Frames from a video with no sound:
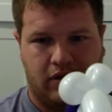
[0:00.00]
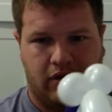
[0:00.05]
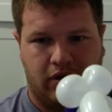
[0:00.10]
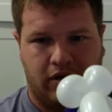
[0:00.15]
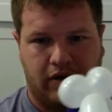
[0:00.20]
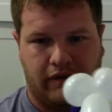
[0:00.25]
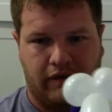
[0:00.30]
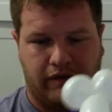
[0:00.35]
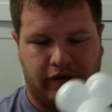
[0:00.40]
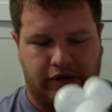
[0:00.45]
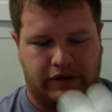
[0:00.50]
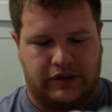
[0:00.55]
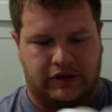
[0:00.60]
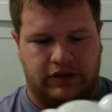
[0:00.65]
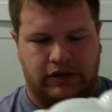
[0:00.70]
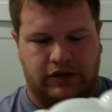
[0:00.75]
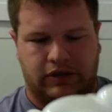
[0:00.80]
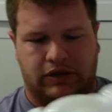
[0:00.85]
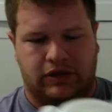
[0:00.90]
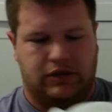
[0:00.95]

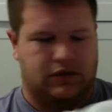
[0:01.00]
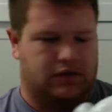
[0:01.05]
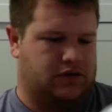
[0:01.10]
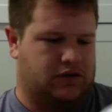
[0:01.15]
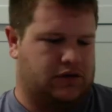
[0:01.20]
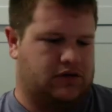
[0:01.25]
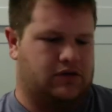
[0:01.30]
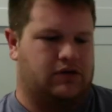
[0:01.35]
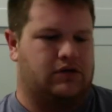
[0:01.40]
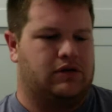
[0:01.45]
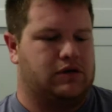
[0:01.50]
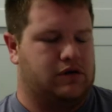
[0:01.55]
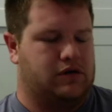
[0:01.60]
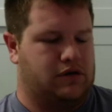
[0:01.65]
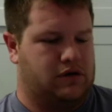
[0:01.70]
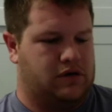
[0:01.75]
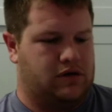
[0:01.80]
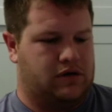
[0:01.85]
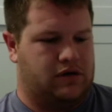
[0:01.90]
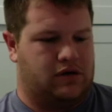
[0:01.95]
Obviously
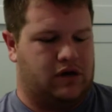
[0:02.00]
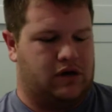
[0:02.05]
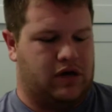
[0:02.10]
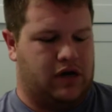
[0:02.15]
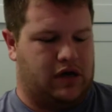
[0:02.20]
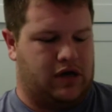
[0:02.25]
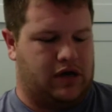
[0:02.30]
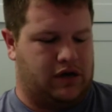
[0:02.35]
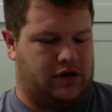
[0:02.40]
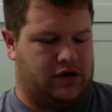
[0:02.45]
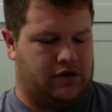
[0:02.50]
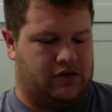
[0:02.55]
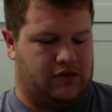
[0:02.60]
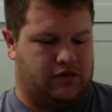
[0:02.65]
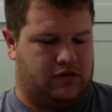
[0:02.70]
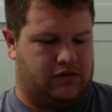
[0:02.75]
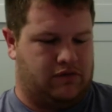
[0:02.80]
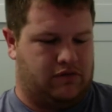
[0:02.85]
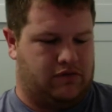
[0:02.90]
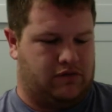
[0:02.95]
I can't
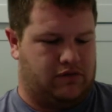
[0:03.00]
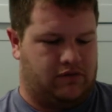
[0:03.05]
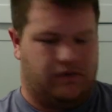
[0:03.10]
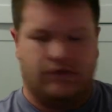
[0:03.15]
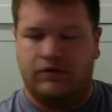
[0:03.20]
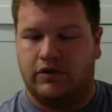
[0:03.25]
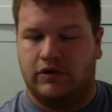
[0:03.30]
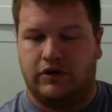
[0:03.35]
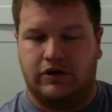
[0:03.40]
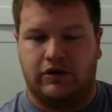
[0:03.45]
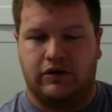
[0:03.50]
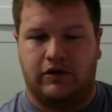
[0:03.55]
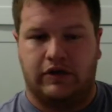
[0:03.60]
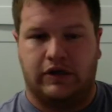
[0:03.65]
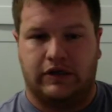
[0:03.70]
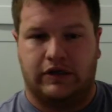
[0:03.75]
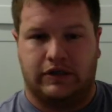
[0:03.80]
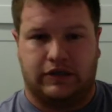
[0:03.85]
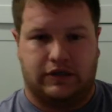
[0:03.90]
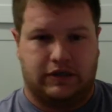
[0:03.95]
do
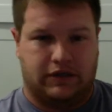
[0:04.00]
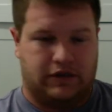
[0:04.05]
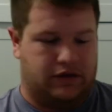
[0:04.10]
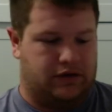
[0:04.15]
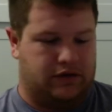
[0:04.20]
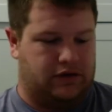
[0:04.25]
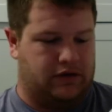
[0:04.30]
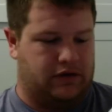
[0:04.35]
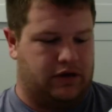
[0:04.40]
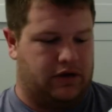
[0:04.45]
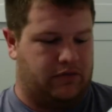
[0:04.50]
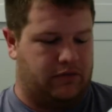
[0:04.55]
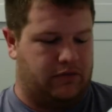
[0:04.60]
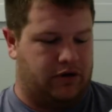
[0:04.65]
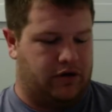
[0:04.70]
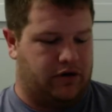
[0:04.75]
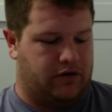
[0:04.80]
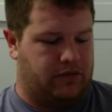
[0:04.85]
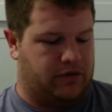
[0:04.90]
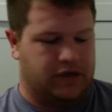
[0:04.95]
this in a
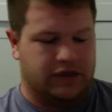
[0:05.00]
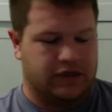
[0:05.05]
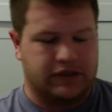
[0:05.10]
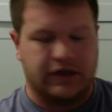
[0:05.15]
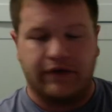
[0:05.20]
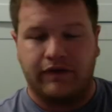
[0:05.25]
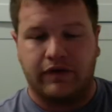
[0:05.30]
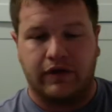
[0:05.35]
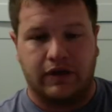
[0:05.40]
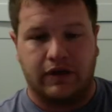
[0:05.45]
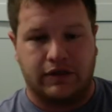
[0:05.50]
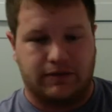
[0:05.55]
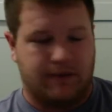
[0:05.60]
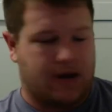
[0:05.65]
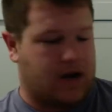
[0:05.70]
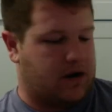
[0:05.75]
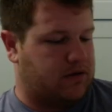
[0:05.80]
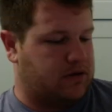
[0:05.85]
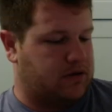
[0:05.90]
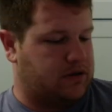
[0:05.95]
mirror because everything's
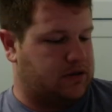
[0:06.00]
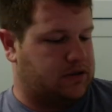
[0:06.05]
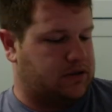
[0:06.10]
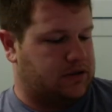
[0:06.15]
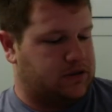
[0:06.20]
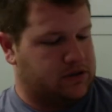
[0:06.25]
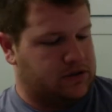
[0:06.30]
backwards.